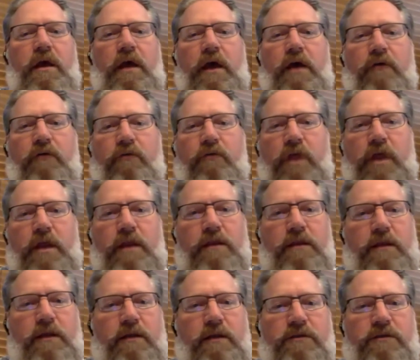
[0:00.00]
at a rate
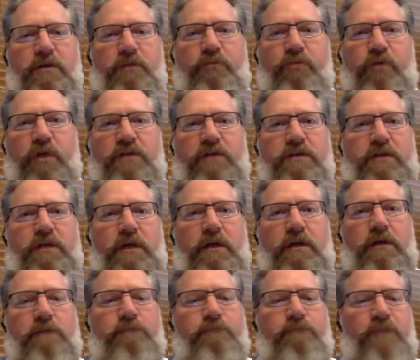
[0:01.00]
that is
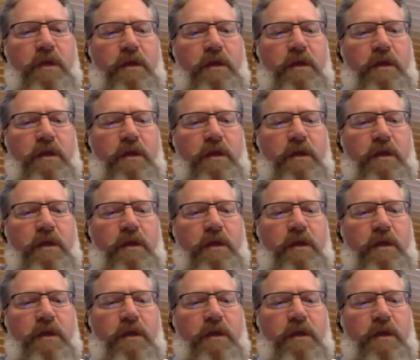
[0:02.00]
unprecedented.